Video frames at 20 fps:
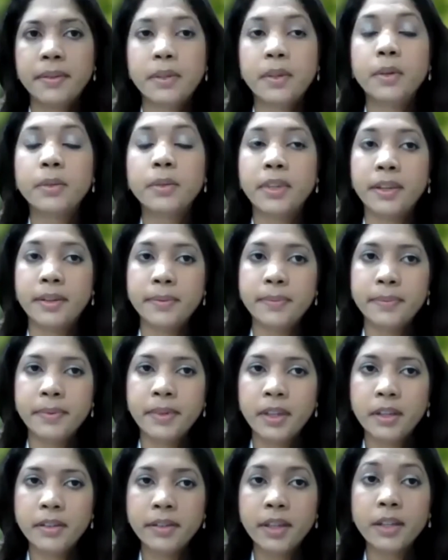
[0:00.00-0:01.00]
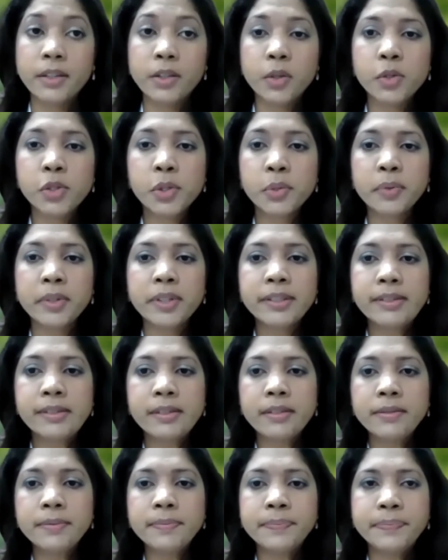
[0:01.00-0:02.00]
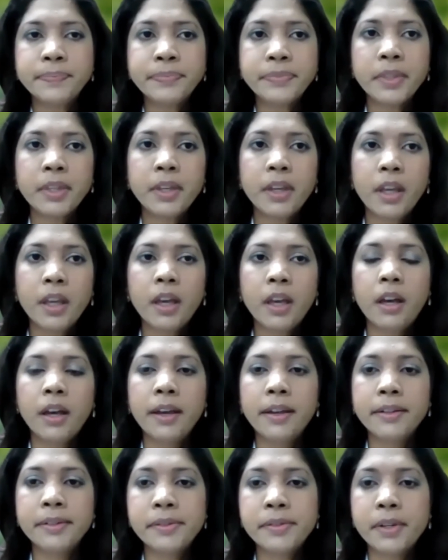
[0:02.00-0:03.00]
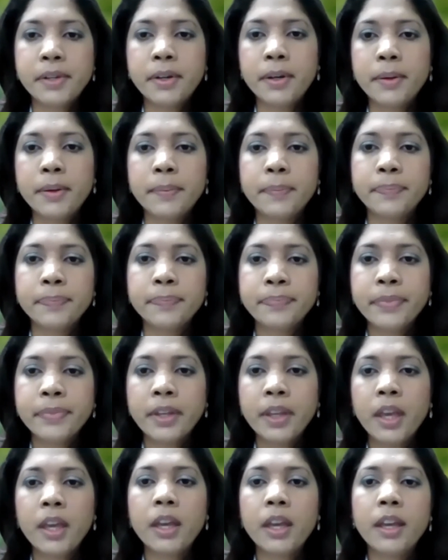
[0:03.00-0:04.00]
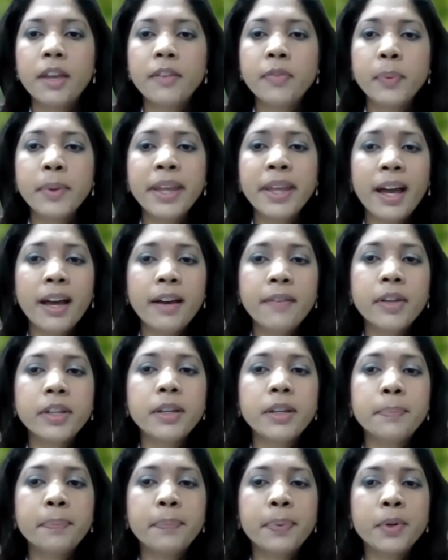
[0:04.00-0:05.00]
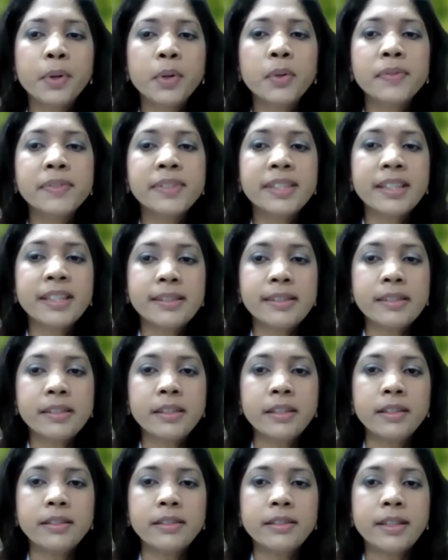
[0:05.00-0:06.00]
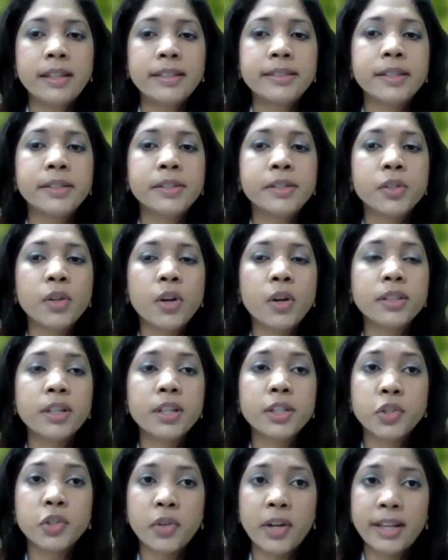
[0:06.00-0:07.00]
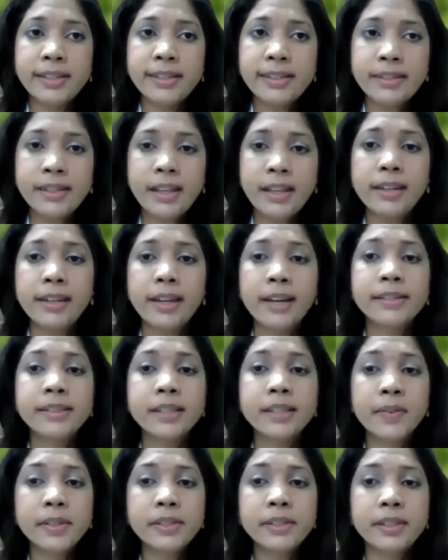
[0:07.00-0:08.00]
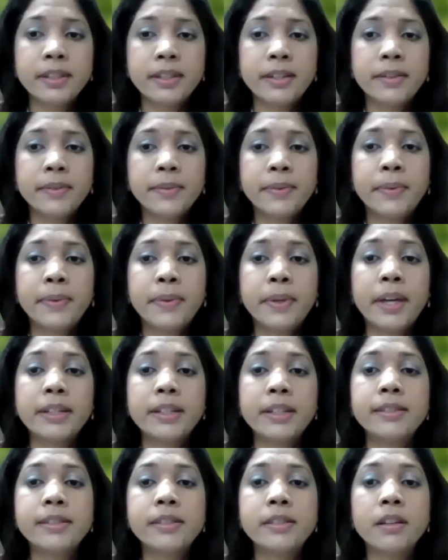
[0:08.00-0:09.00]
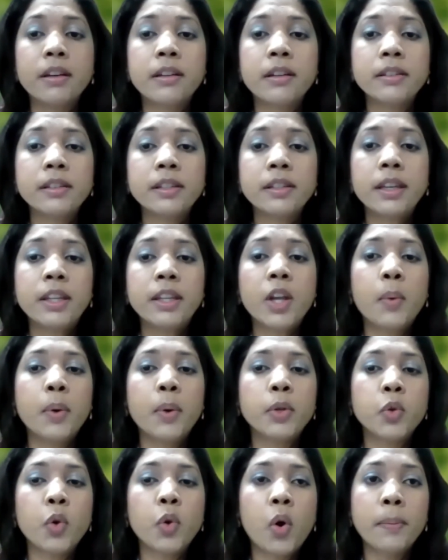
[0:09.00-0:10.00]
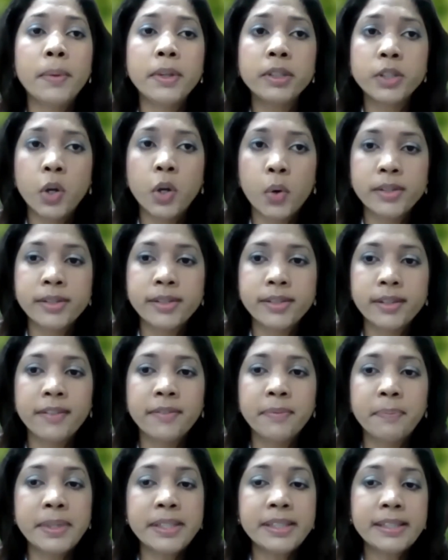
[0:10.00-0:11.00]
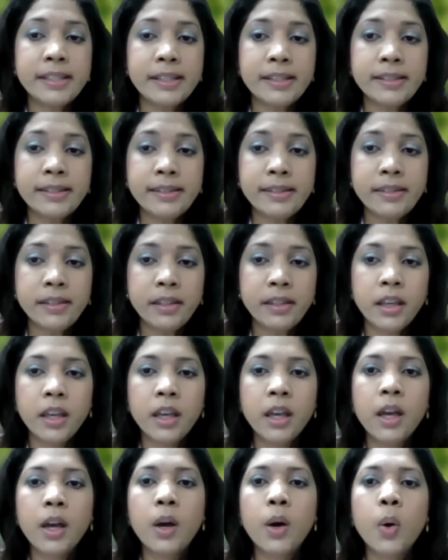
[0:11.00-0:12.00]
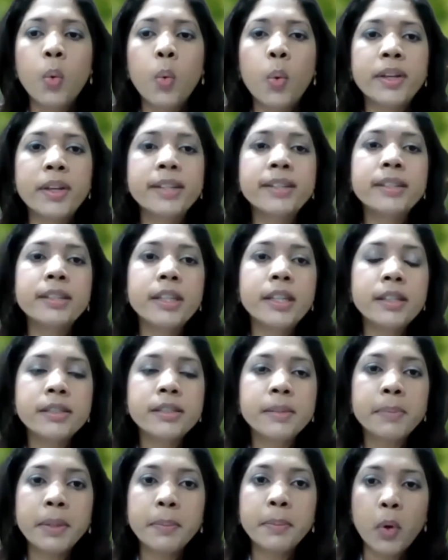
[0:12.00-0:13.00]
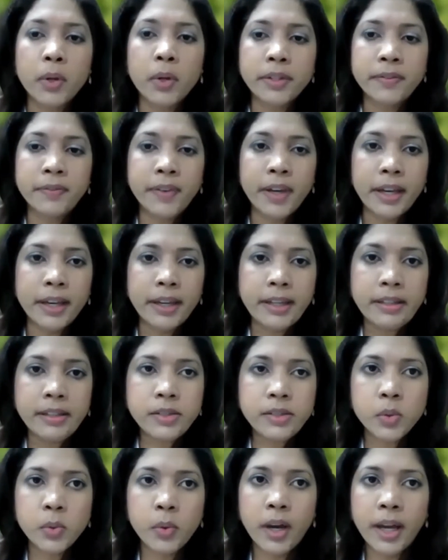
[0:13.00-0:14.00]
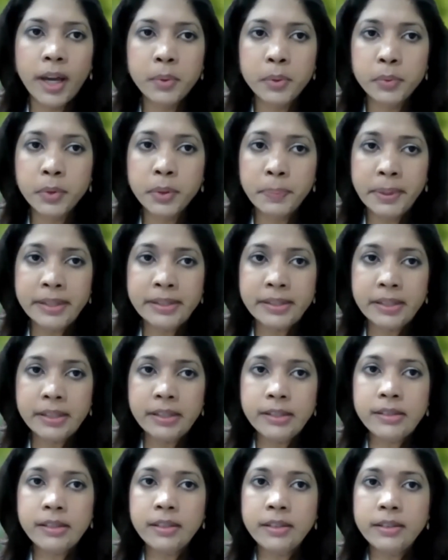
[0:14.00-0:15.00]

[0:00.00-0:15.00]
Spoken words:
Okay, thank you, Sharice. And if we have an approved CC that does not address an activity that is done in our normal course of business, would it need to be modified? So I will repeat it.